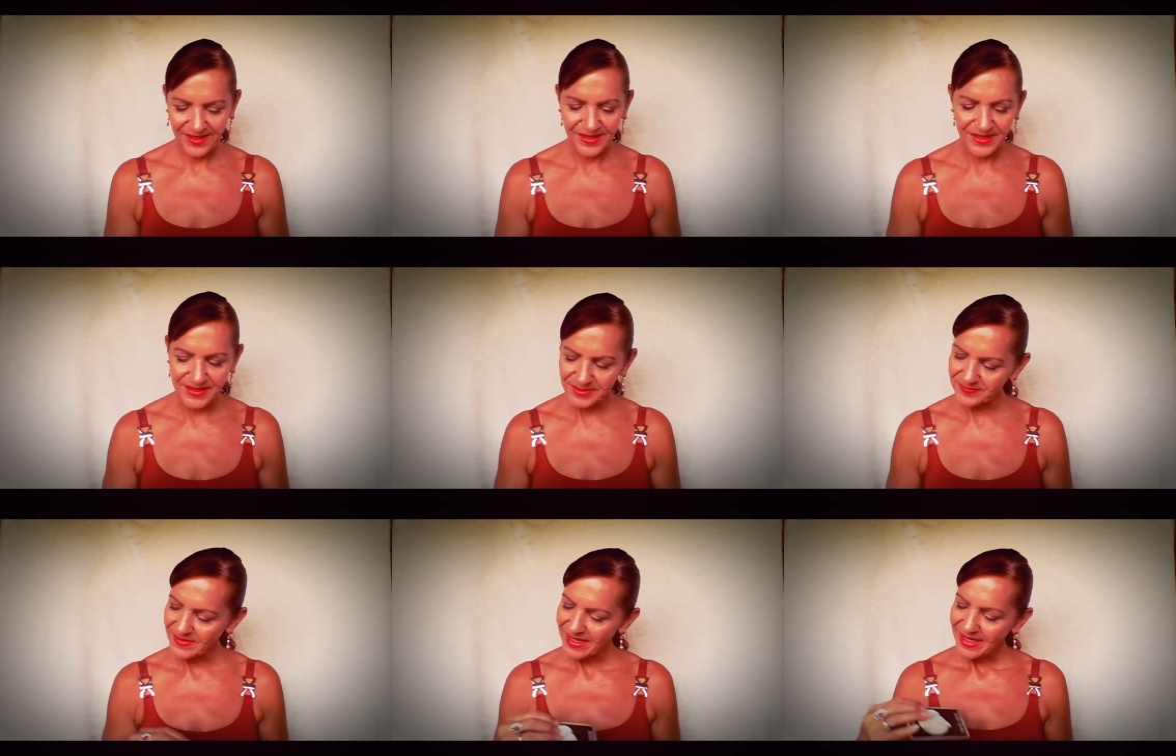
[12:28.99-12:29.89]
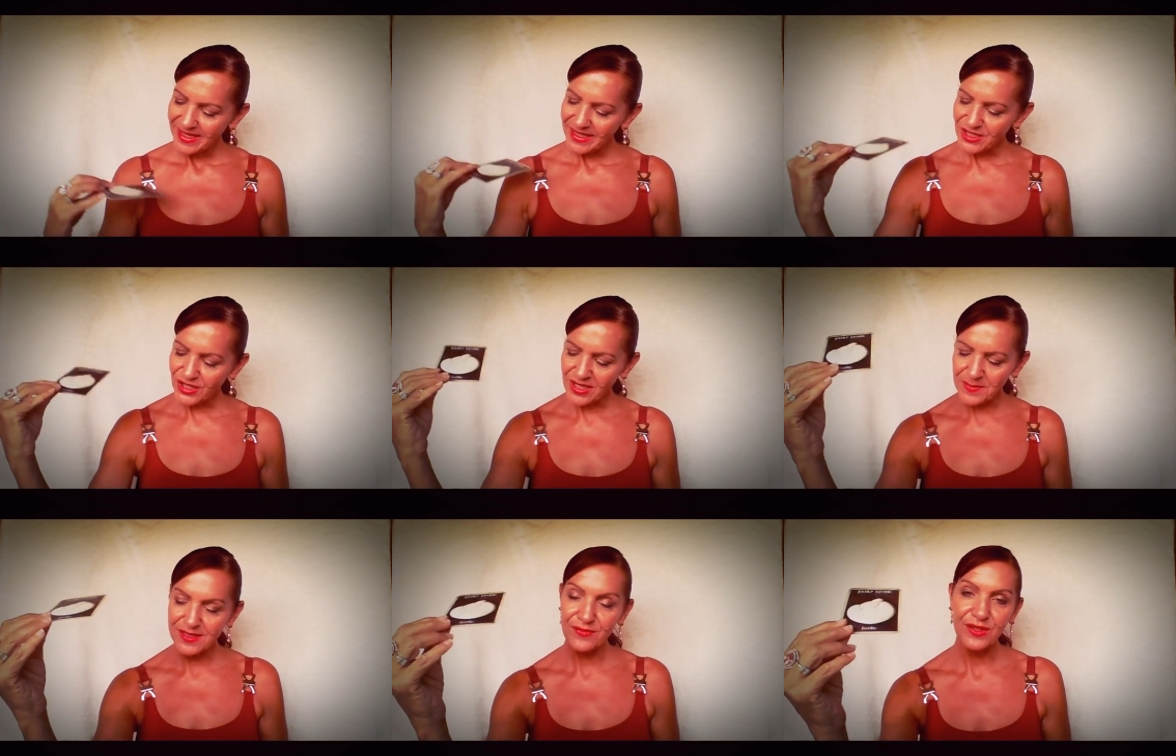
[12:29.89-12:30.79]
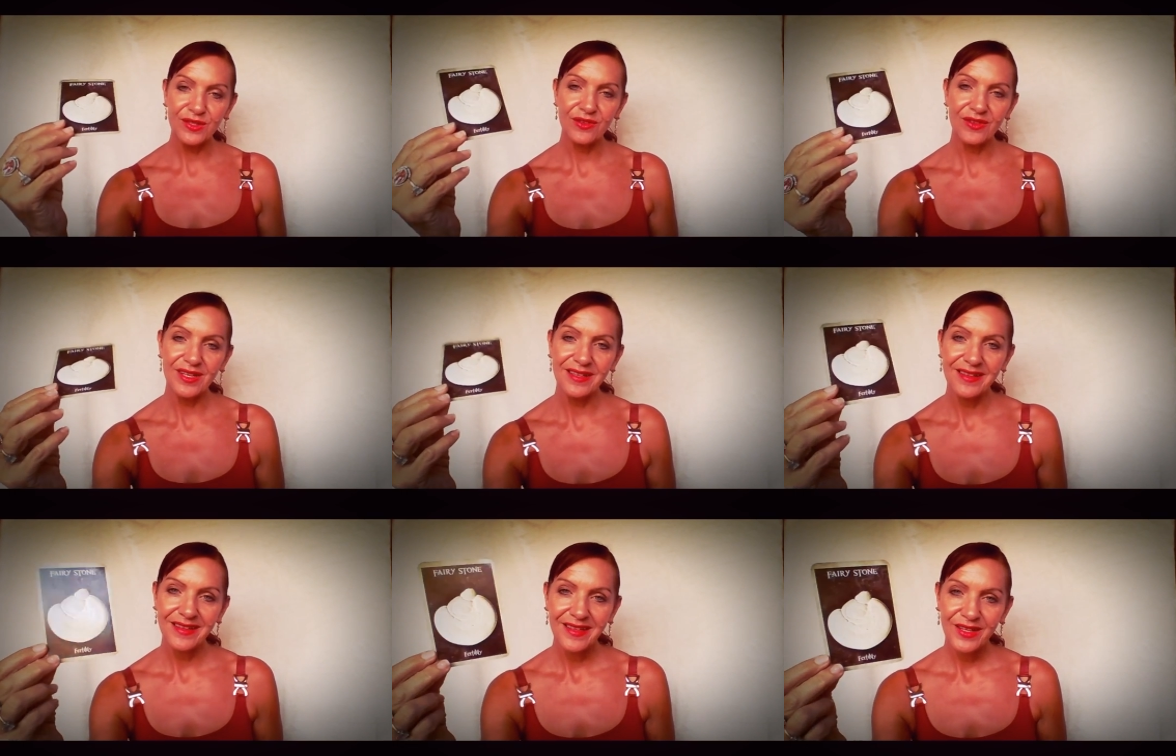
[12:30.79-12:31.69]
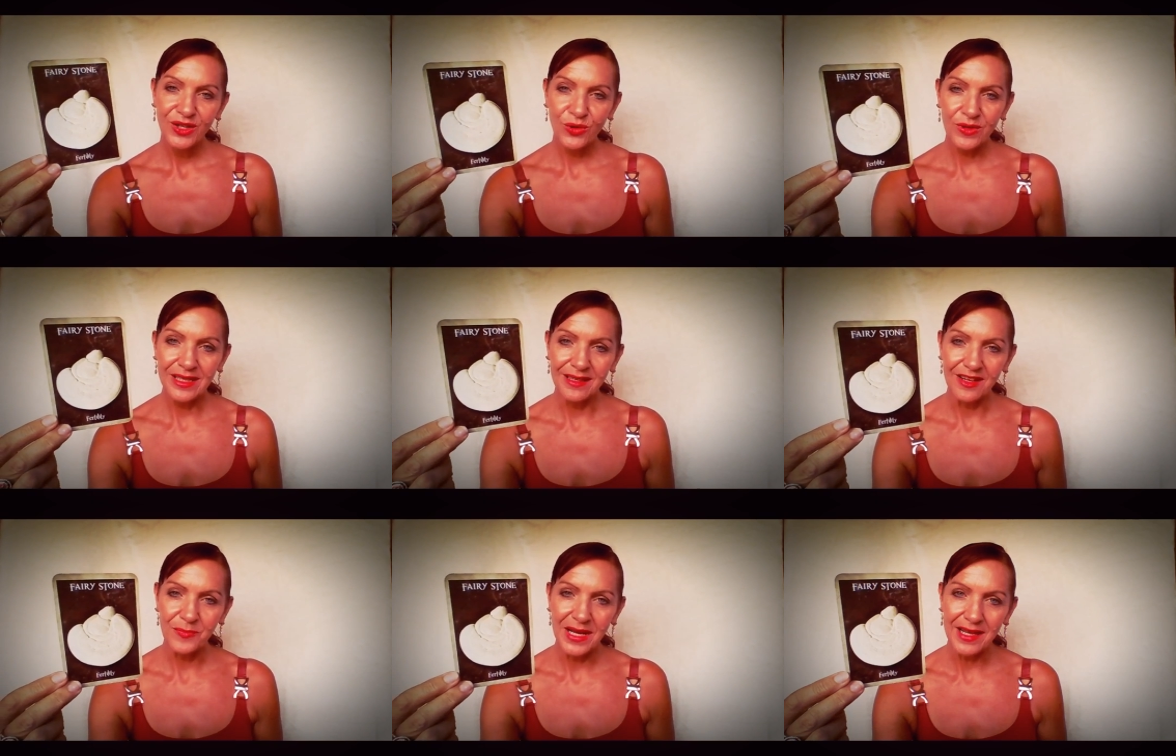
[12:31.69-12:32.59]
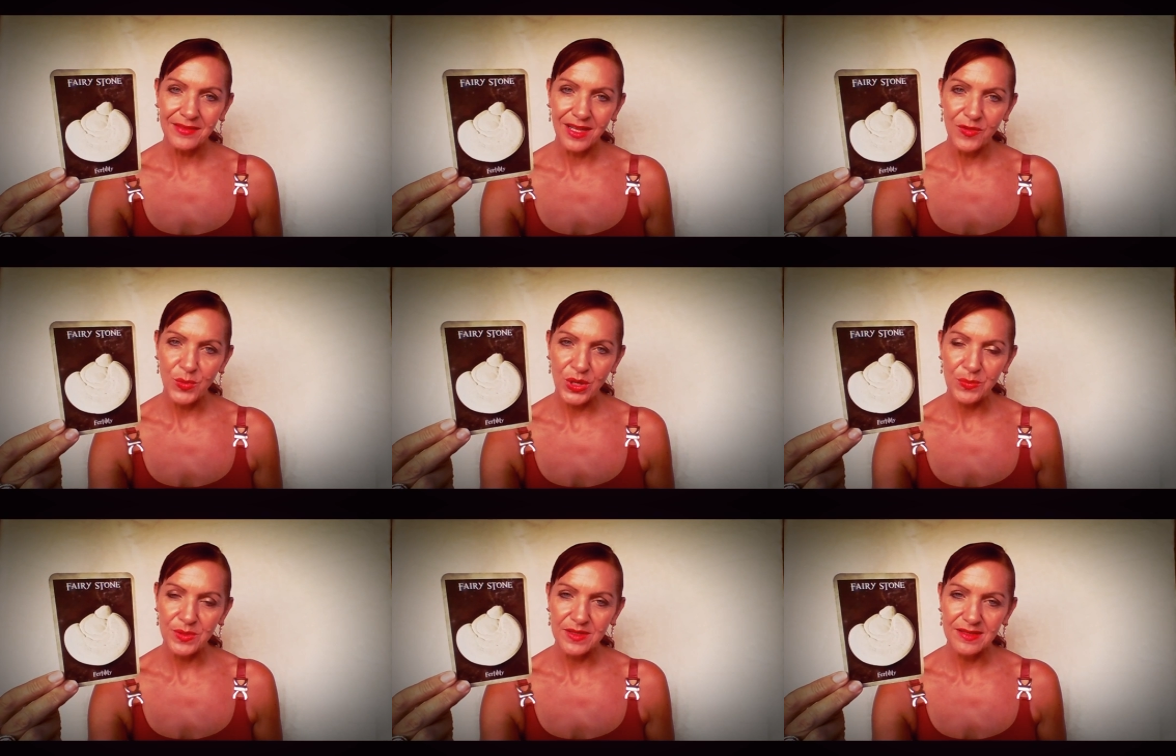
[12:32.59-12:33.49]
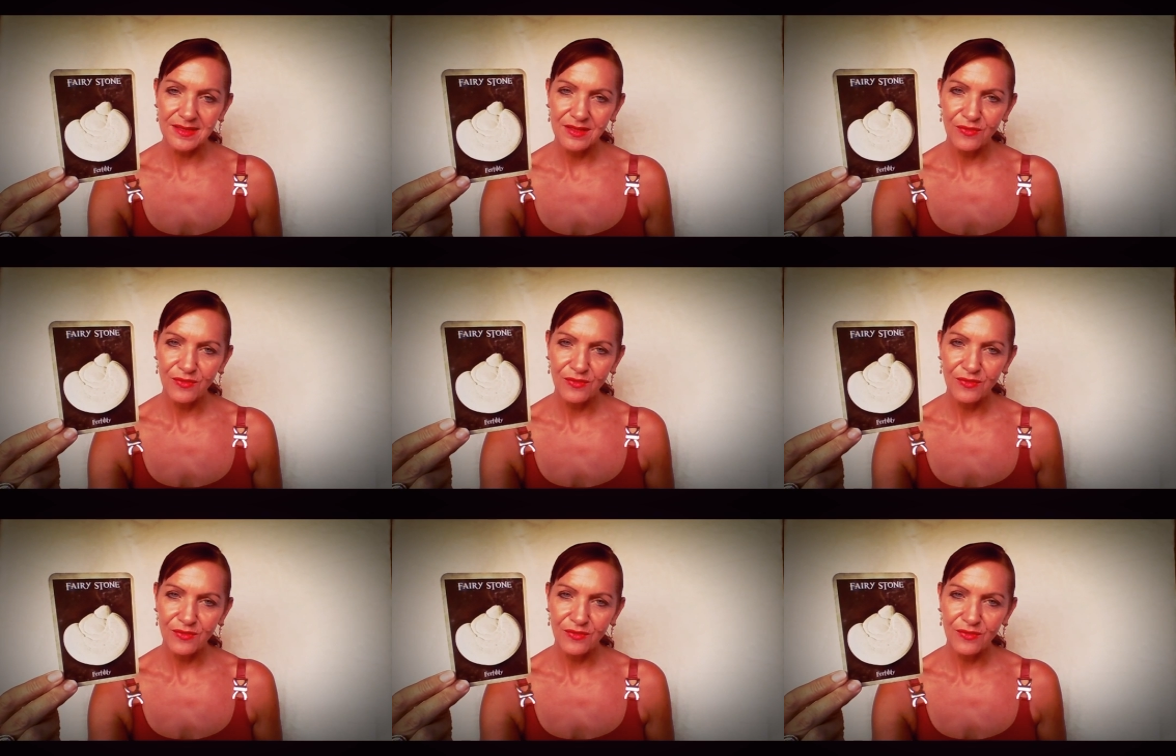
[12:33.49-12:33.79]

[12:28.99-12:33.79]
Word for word: Um, in terms of your uh, career life, path life, purpose,